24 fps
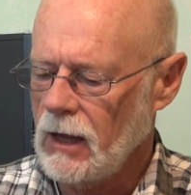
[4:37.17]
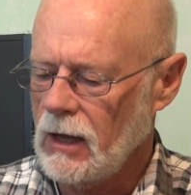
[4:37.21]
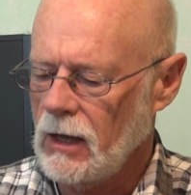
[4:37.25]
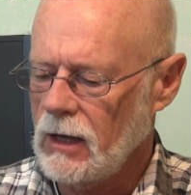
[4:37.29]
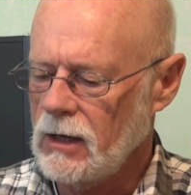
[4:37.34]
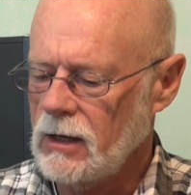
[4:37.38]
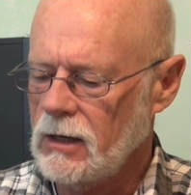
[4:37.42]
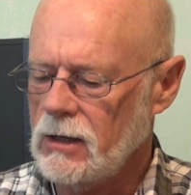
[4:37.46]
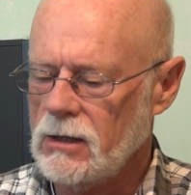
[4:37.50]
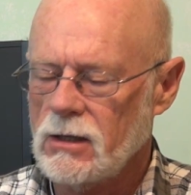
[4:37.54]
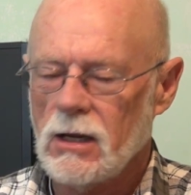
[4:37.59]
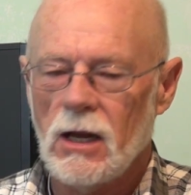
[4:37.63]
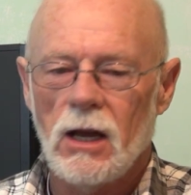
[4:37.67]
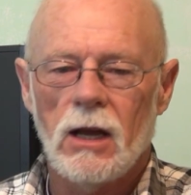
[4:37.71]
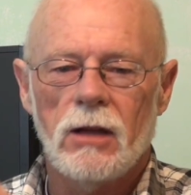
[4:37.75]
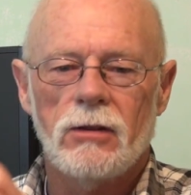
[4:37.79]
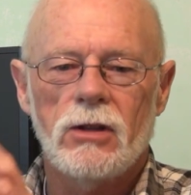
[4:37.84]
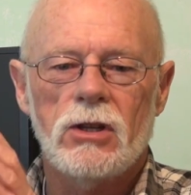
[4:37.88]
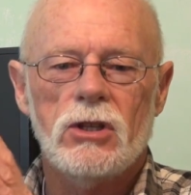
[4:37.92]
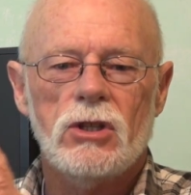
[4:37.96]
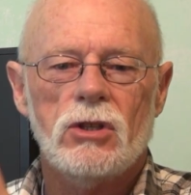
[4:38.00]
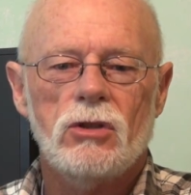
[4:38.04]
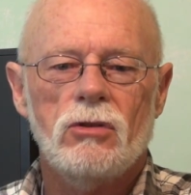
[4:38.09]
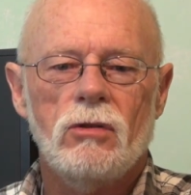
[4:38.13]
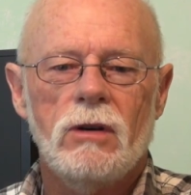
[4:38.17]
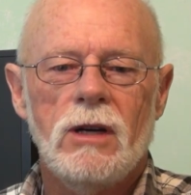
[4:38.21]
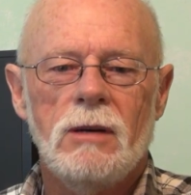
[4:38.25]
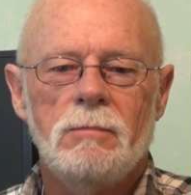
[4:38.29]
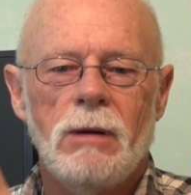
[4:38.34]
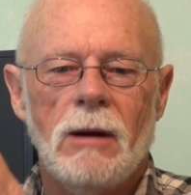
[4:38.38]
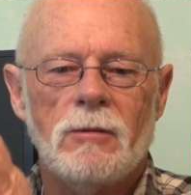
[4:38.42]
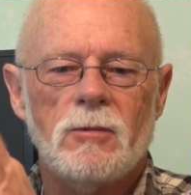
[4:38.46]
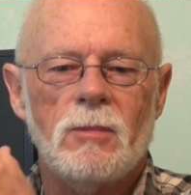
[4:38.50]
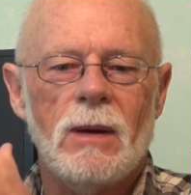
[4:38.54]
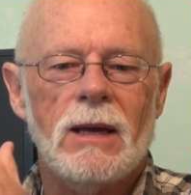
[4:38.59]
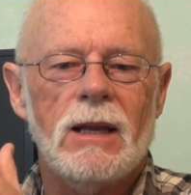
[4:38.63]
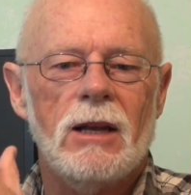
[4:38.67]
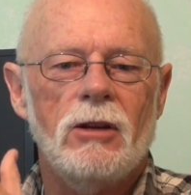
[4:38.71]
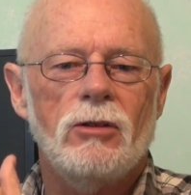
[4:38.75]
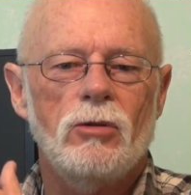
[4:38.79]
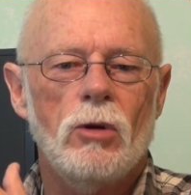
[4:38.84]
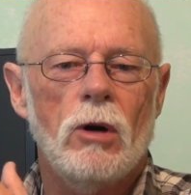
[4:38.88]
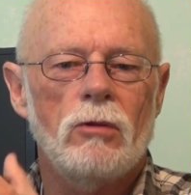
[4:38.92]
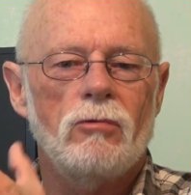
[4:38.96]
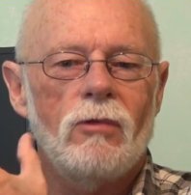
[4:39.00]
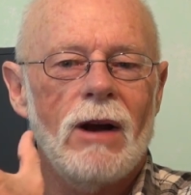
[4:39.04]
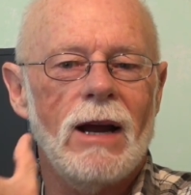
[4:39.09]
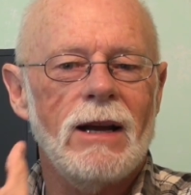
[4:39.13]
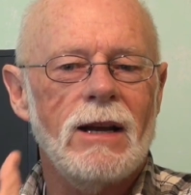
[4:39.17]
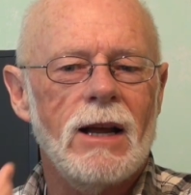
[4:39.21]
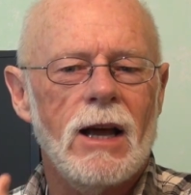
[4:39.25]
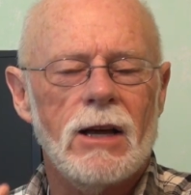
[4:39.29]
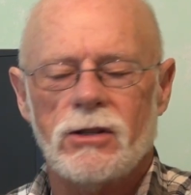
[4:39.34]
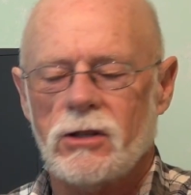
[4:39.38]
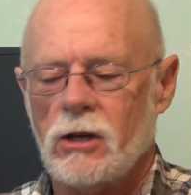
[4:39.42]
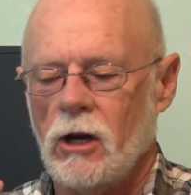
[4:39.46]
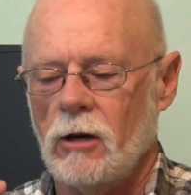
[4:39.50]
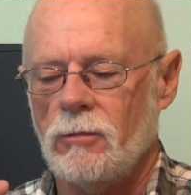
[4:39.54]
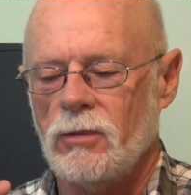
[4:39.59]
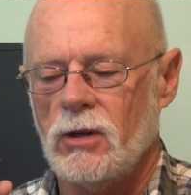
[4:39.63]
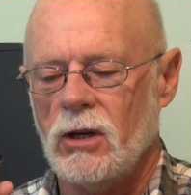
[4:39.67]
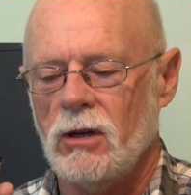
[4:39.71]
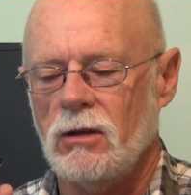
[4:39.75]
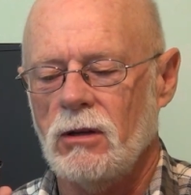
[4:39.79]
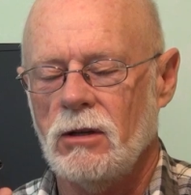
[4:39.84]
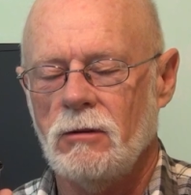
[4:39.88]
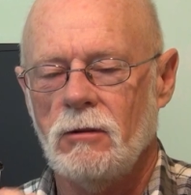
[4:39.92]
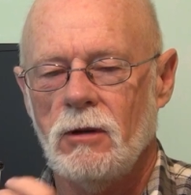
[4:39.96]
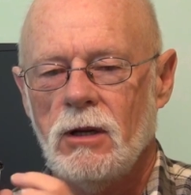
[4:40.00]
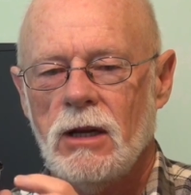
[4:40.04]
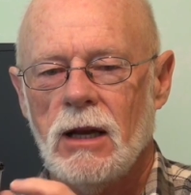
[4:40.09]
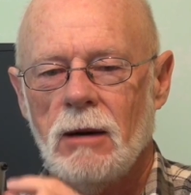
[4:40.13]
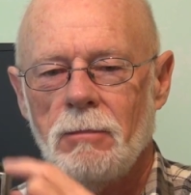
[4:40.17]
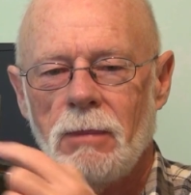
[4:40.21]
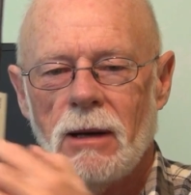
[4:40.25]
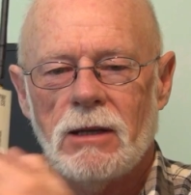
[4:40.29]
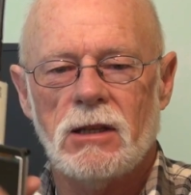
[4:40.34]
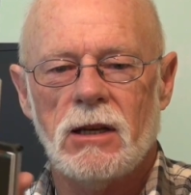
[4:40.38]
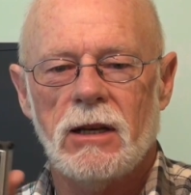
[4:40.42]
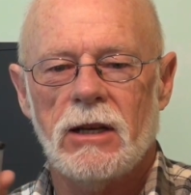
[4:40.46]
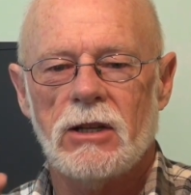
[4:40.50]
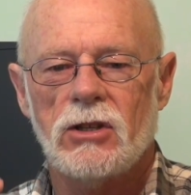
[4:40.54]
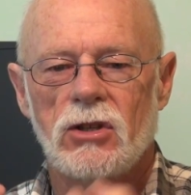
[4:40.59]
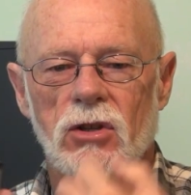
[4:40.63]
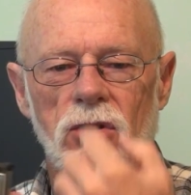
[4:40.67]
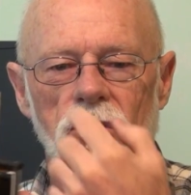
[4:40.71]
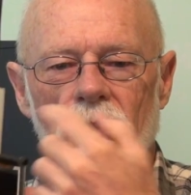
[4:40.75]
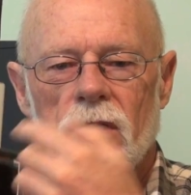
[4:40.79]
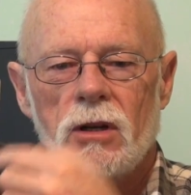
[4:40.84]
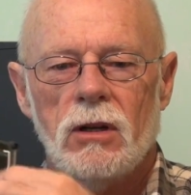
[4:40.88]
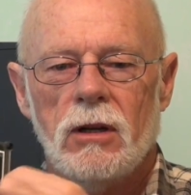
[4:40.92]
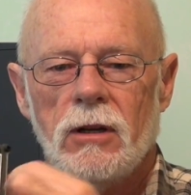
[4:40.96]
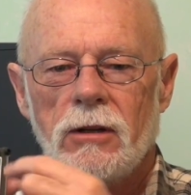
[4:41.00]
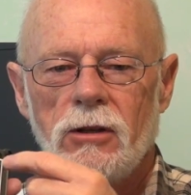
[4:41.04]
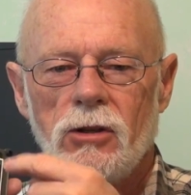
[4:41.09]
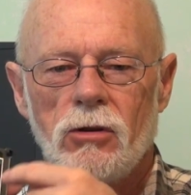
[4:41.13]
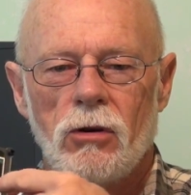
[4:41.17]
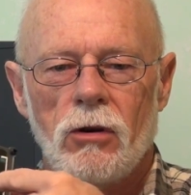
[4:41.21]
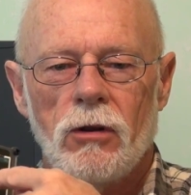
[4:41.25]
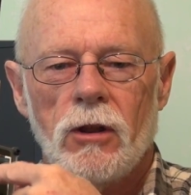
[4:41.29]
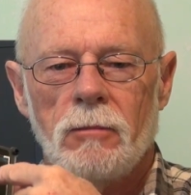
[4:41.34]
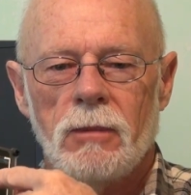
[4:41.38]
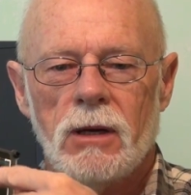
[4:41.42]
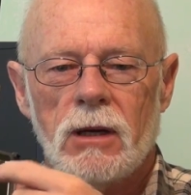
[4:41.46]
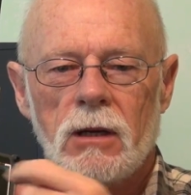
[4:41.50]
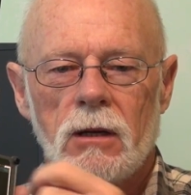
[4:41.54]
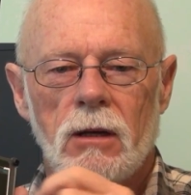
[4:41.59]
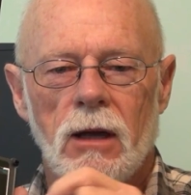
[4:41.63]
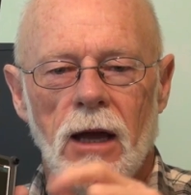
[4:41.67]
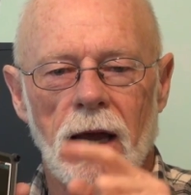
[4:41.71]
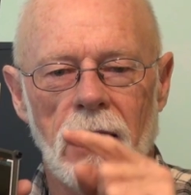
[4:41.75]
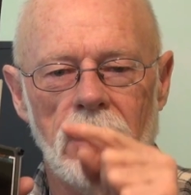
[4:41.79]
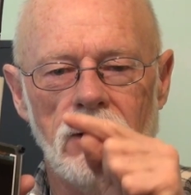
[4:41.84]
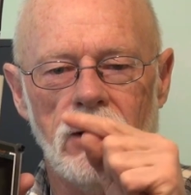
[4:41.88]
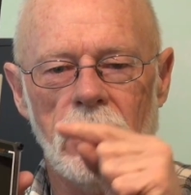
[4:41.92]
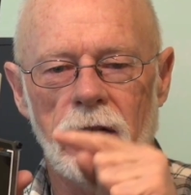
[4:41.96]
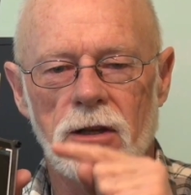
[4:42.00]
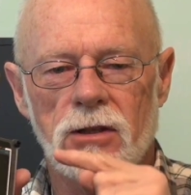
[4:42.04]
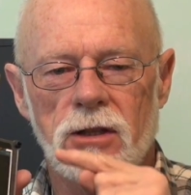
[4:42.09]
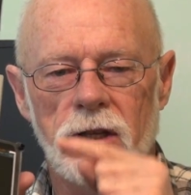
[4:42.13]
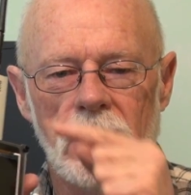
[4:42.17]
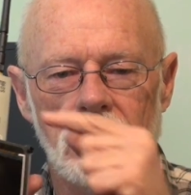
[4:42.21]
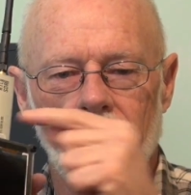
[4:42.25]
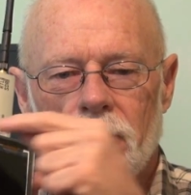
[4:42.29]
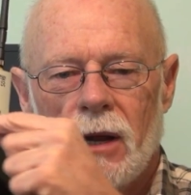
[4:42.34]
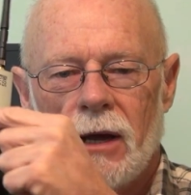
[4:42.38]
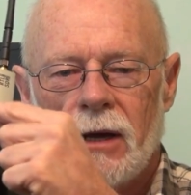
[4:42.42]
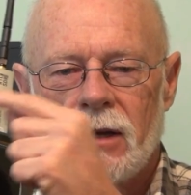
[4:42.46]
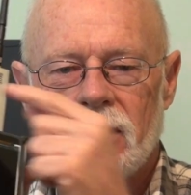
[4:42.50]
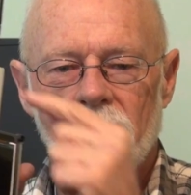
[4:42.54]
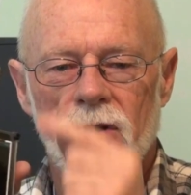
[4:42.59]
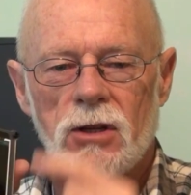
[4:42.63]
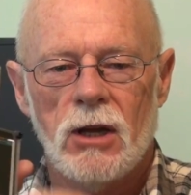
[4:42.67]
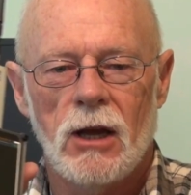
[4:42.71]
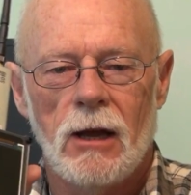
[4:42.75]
Is the screen, perhaps make it into a radar scope. So you get basically a circle and you're in the middle and you can see the planes,